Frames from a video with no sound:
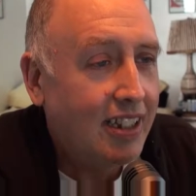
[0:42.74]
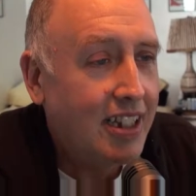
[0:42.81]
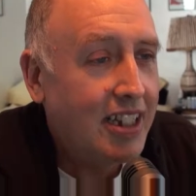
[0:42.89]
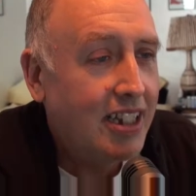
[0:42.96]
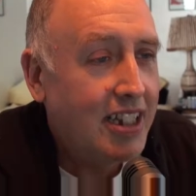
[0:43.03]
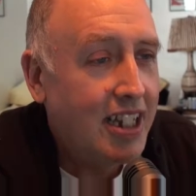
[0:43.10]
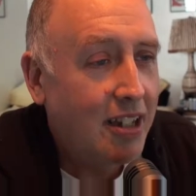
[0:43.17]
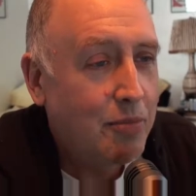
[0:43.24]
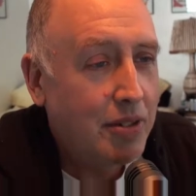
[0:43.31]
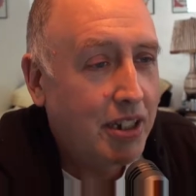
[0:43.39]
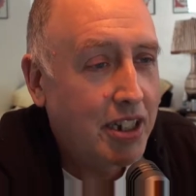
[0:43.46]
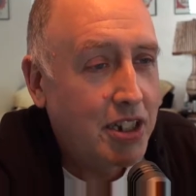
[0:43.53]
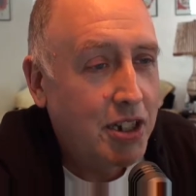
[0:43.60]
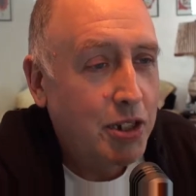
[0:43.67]
Lately, I've
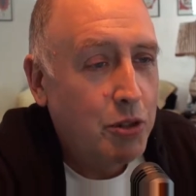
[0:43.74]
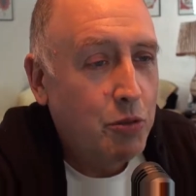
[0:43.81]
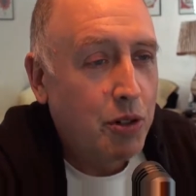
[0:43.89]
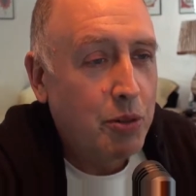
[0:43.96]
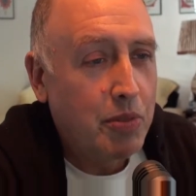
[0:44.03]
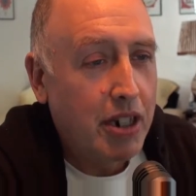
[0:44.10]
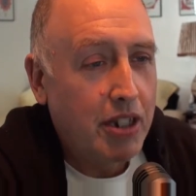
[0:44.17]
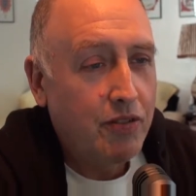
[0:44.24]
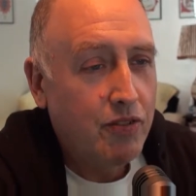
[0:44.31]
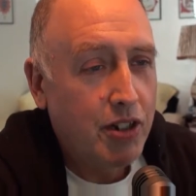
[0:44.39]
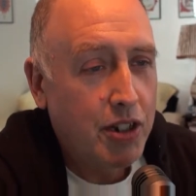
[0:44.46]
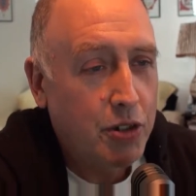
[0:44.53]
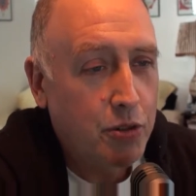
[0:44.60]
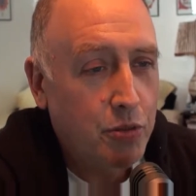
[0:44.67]
been continuing my
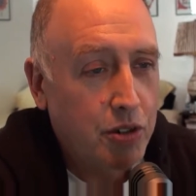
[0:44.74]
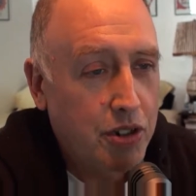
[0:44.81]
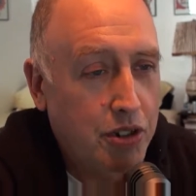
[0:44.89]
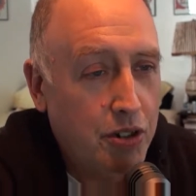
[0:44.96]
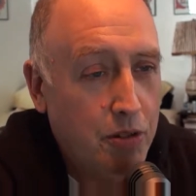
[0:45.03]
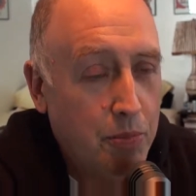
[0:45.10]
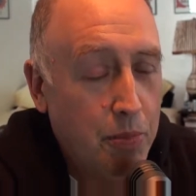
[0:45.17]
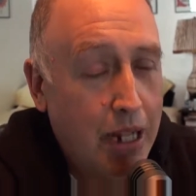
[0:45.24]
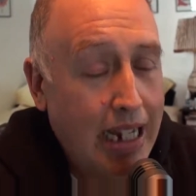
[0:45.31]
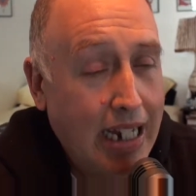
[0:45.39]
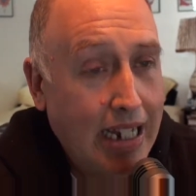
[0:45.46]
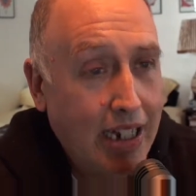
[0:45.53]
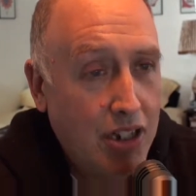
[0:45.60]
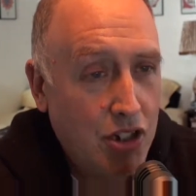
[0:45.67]
adventure with certain
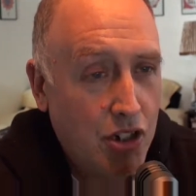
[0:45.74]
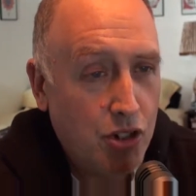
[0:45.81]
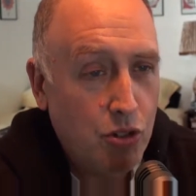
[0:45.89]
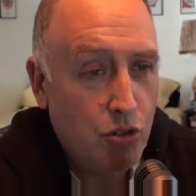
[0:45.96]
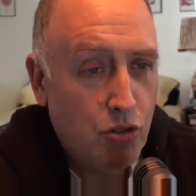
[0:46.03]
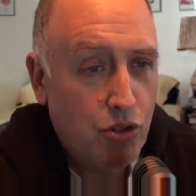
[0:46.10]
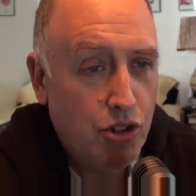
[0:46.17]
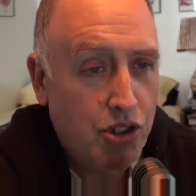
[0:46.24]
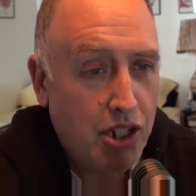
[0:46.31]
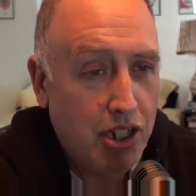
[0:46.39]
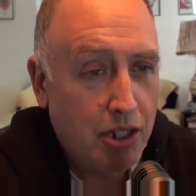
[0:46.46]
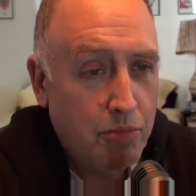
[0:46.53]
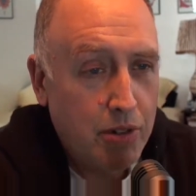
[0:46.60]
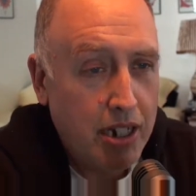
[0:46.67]
pain issues,
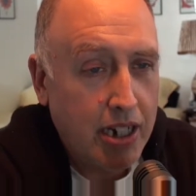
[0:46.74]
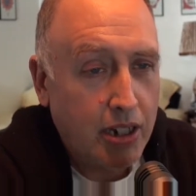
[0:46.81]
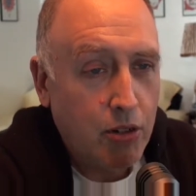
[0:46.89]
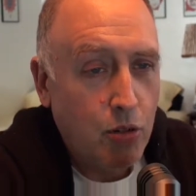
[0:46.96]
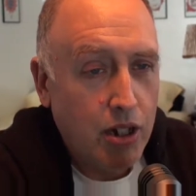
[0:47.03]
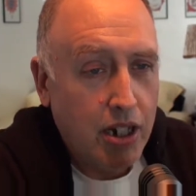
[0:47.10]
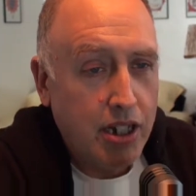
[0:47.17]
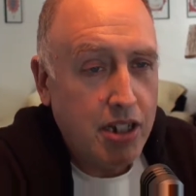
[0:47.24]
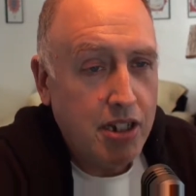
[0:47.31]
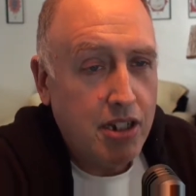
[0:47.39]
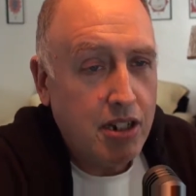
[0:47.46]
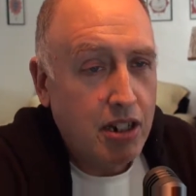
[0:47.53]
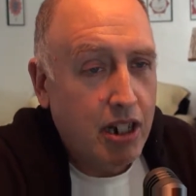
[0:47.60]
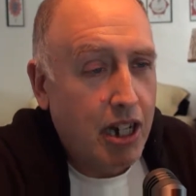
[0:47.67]
and in my
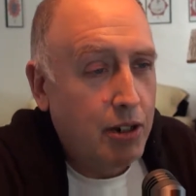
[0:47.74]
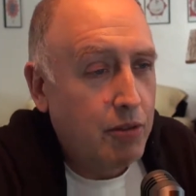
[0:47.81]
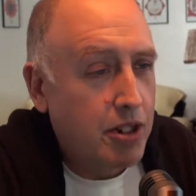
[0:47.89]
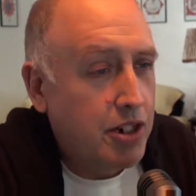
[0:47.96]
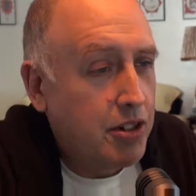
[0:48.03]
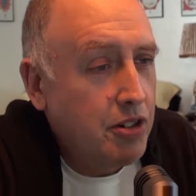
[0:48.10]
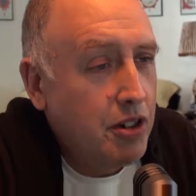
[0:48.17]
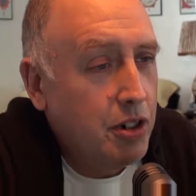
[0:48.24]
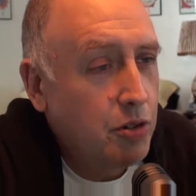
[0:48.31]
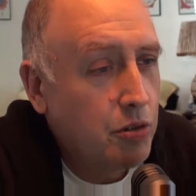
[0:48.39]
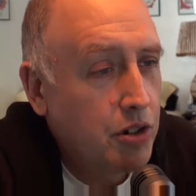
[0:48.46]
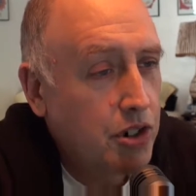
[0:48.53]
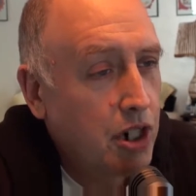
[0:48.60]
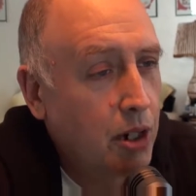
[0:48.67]
quest, I returned
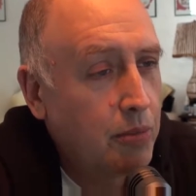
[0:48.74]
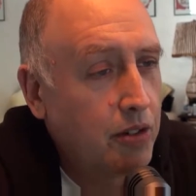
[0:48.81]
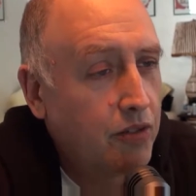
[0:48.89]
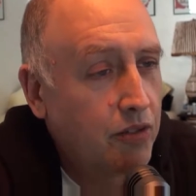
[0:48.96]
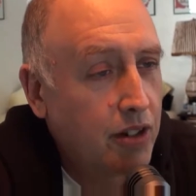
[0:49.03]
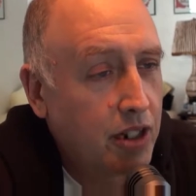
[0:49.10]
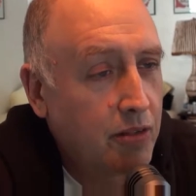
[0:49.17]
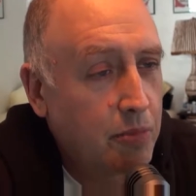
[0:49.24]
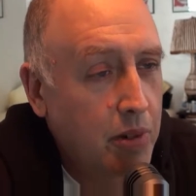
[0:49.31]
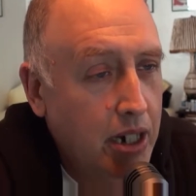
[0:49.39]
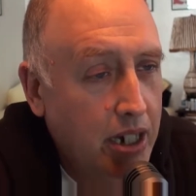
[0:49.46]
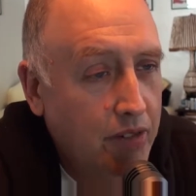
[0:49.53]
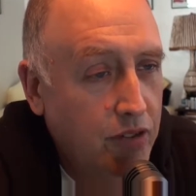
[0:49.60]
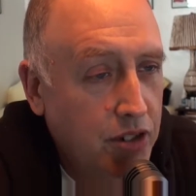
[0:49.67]
to a shaman friend of
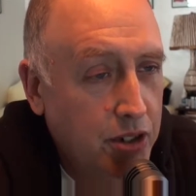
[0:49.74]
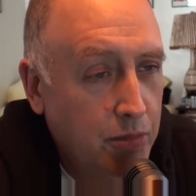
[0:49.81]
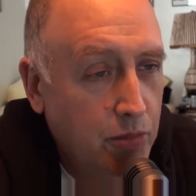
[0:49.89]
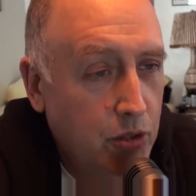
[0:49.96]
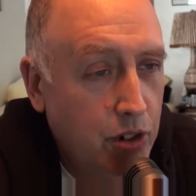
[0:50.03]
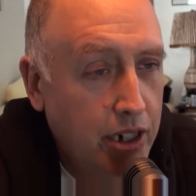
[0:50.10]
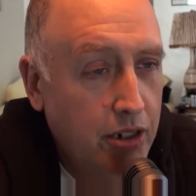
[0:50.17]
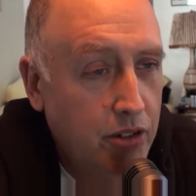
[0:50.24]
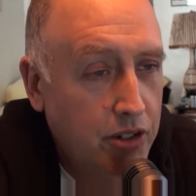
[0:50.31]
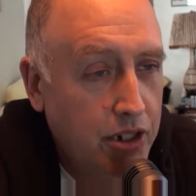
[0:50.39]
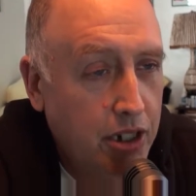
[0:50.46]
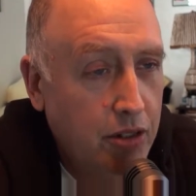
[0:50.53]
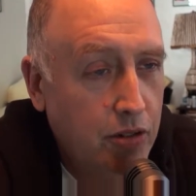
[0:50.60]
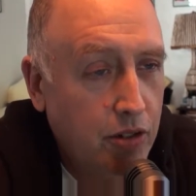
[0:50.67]
mine for some
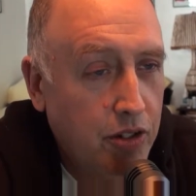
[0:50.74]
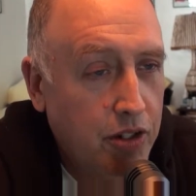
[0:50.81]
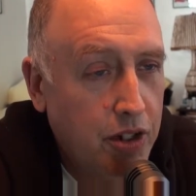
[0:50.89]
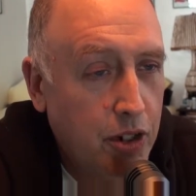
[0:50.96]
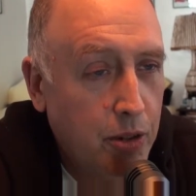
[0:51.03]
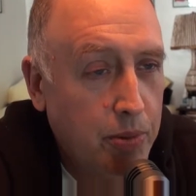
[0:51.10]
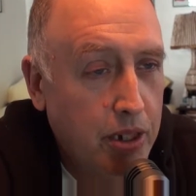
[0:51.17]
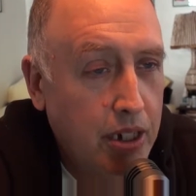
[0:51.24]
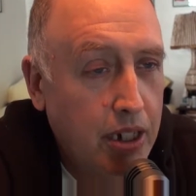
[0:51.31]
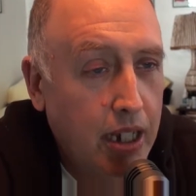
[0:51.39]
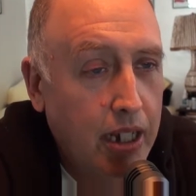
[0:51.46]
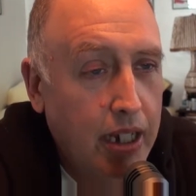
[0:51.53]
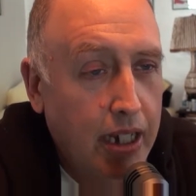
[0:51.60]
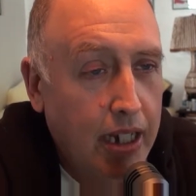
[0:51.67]
craniosacral therapy
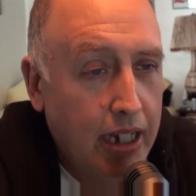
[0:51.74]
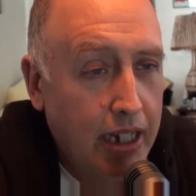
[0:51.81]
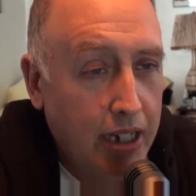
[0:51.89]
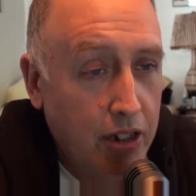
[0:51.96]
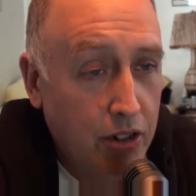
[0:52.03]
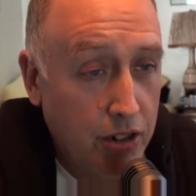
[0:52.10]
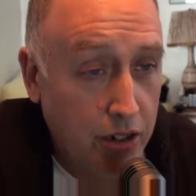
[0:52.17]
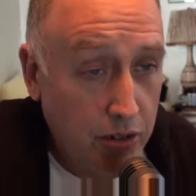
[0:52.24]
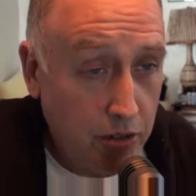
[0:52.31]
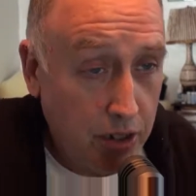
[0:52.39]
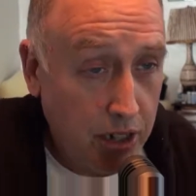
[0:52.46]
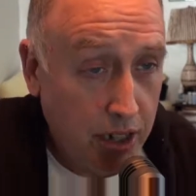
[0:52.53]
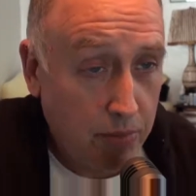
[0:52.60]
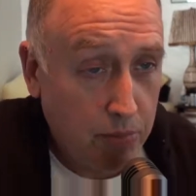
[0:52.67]
and her
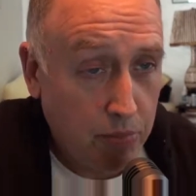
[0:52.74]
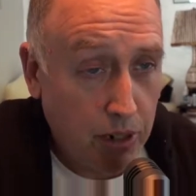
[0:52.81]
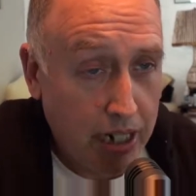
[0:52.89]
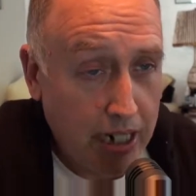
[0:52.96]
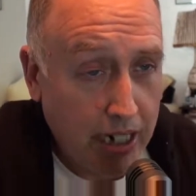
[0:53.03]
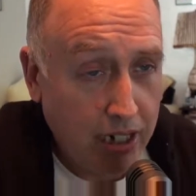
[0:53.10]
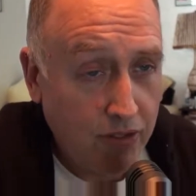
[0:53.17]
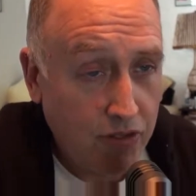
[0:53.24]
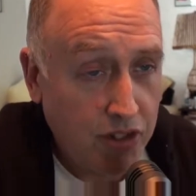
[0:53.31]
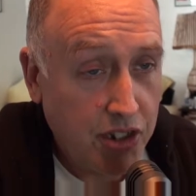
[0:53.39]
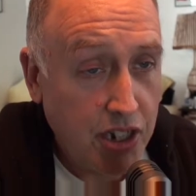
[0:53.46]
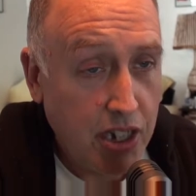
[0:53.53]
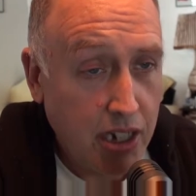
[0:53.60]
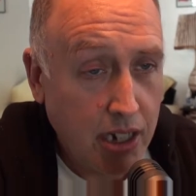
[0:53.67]
unique brand of
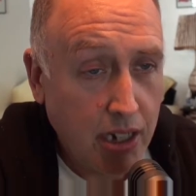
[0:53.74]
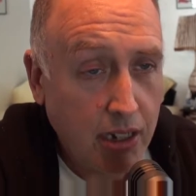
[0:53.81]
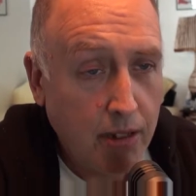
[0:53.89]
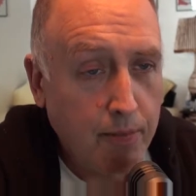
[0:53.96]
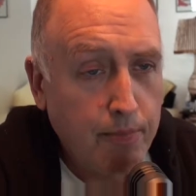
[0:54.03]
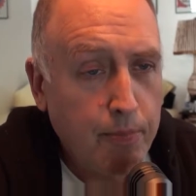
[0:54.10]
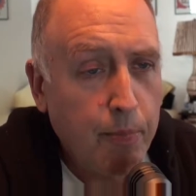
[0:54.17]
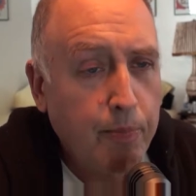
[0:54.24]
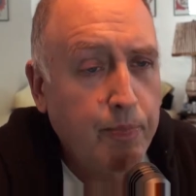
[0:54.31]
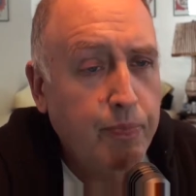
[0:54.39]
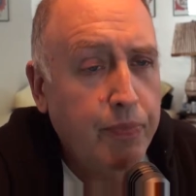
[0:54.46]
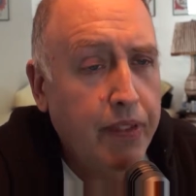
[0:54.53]
seeing.